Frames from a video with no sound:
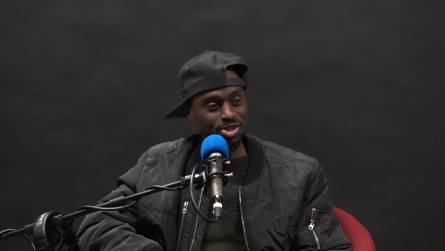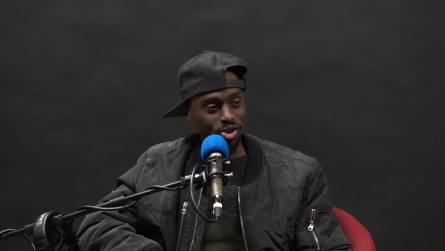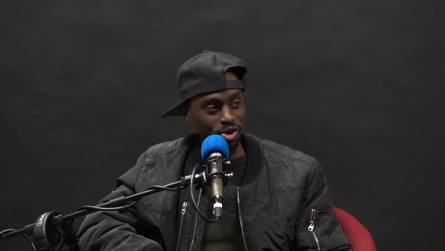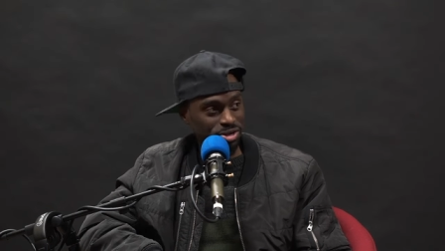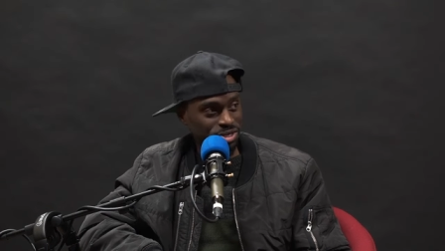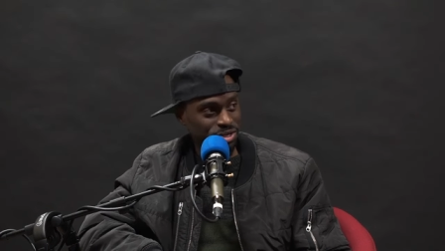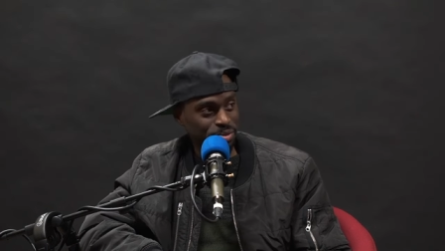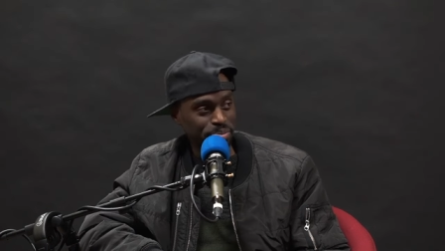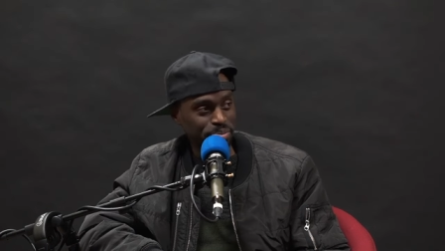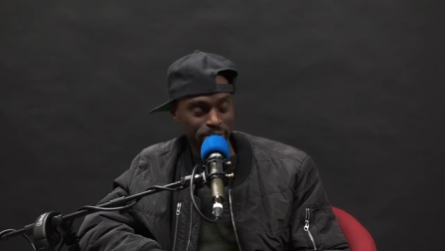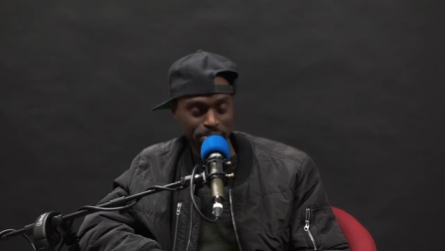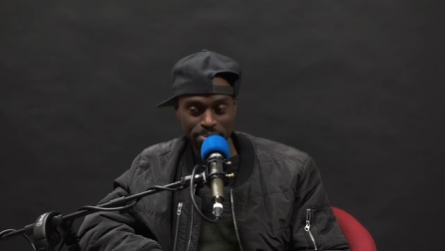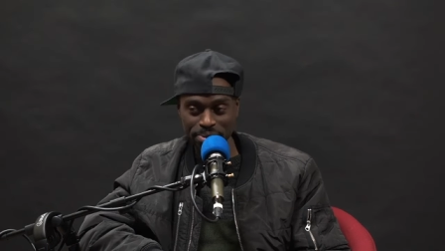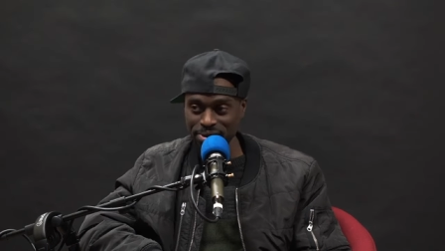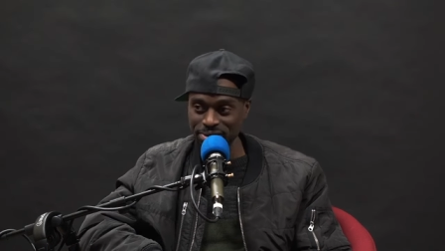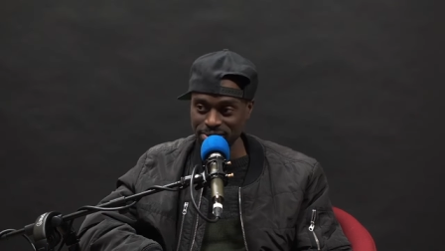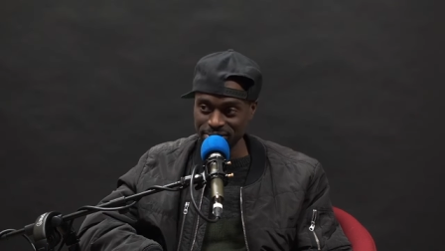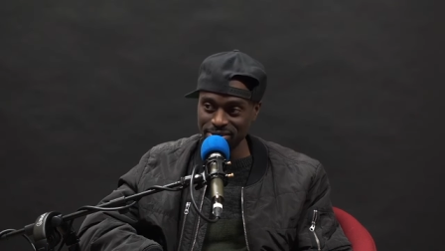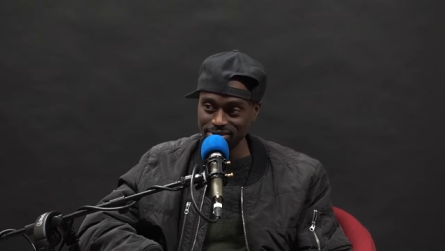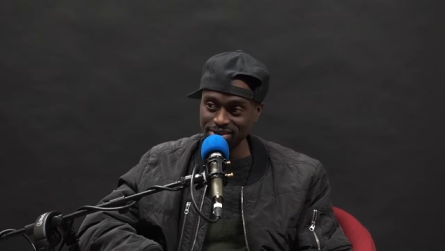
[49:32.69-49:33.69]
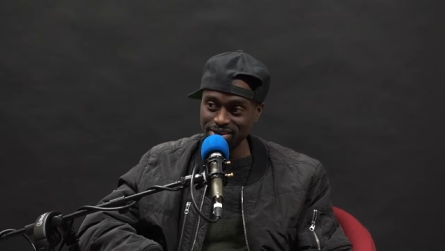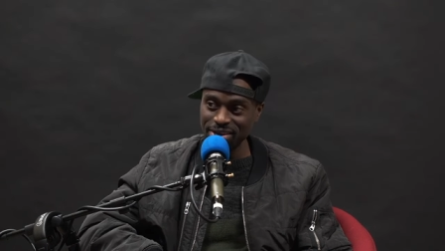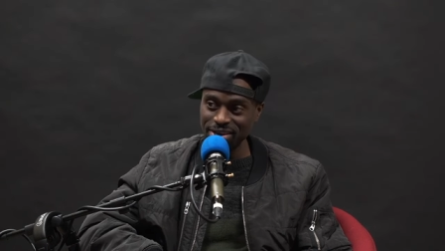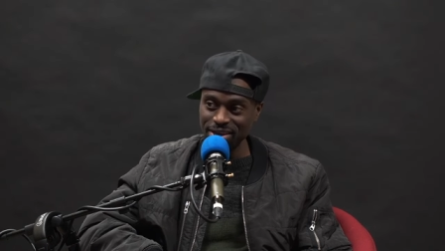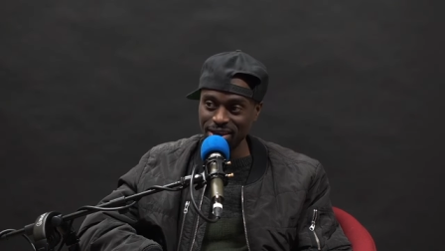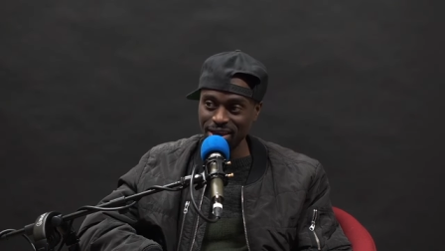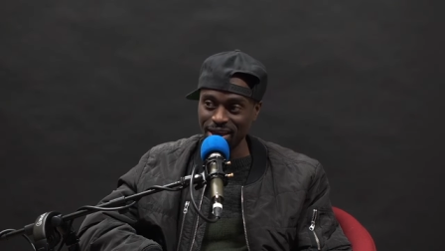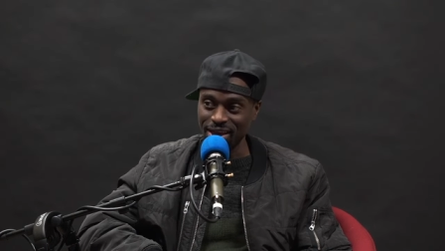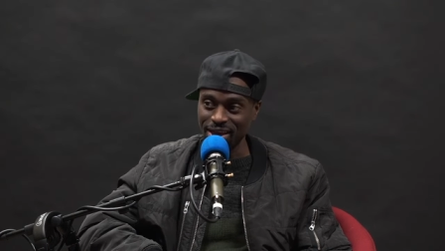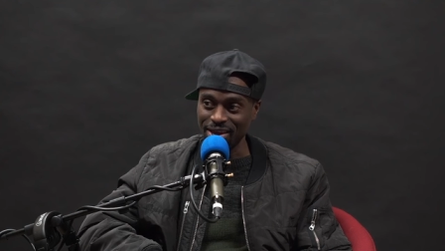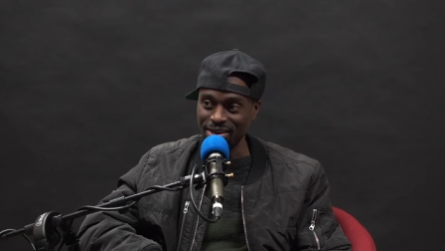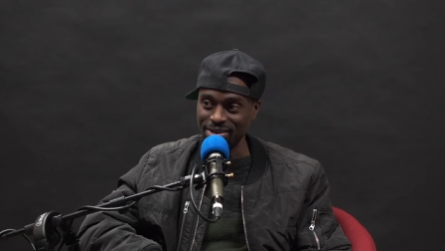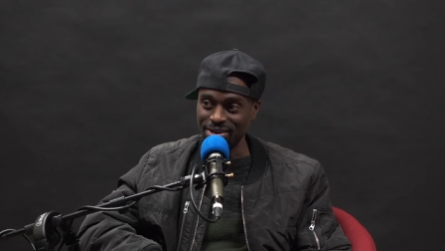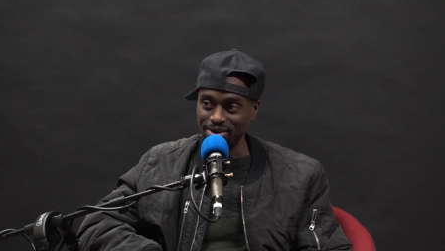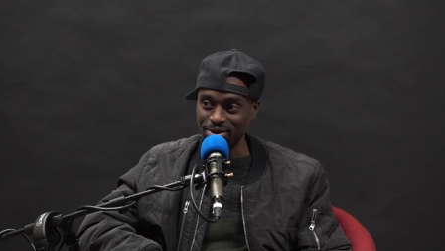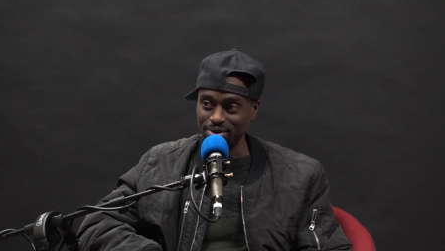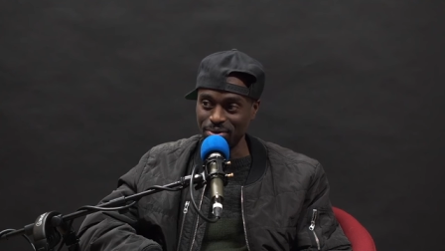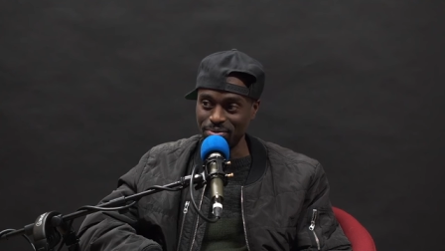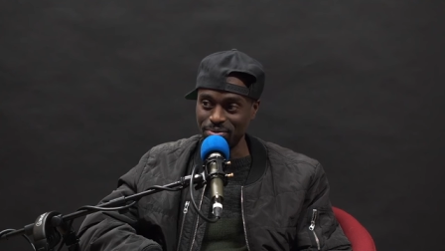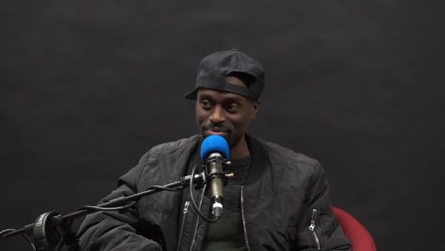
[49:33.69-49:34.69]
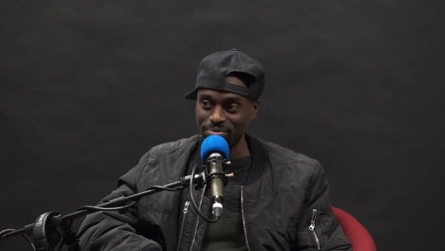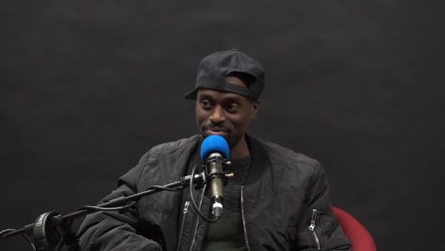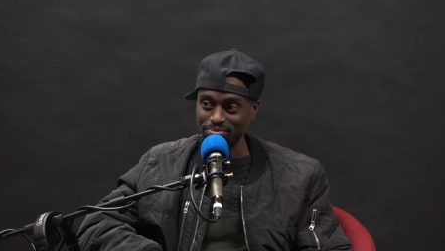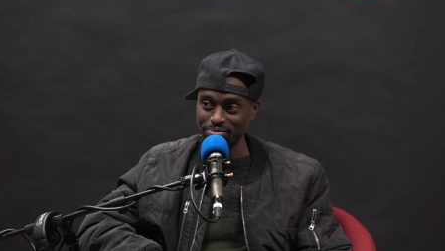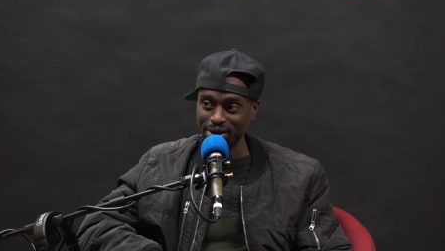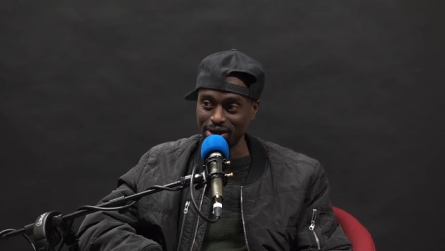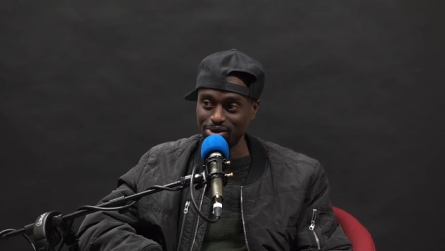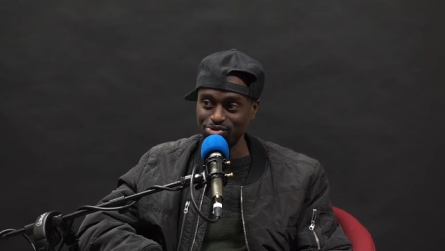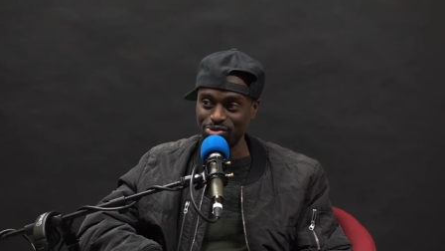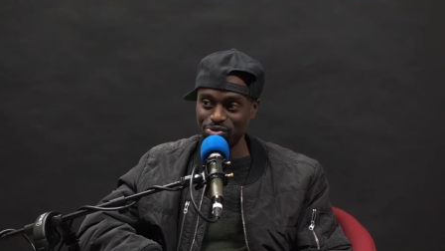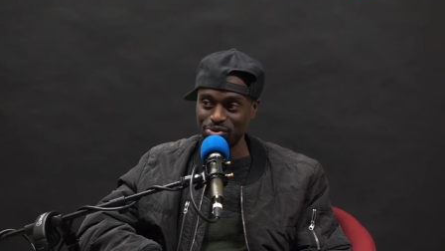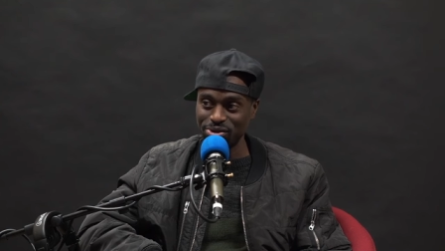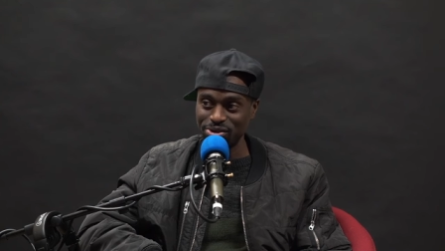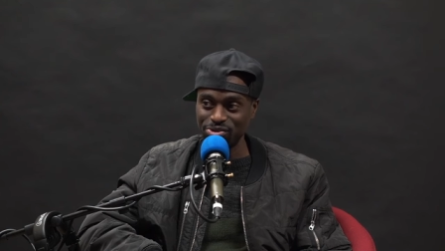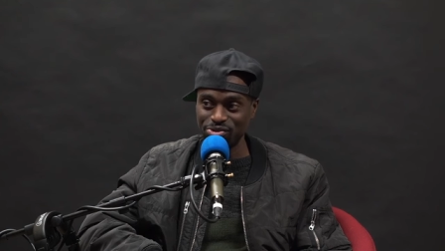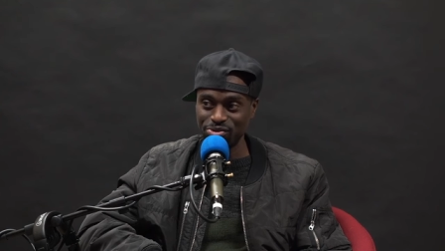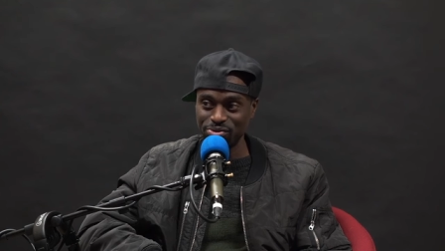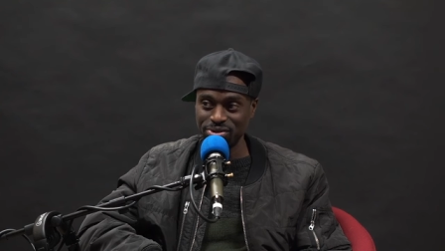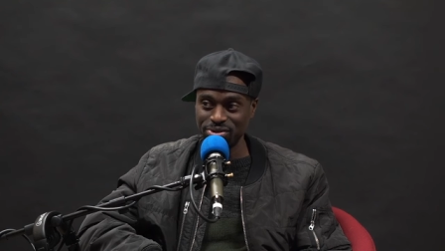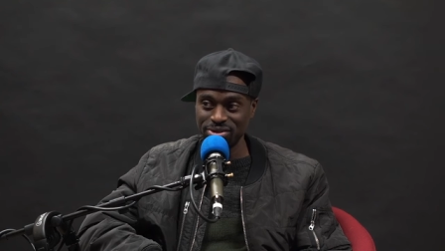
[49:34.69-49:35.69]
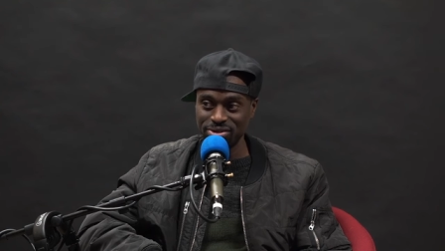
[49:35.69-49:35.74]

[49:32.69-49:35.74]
of Pippen and um, Michael Jordan Jr.?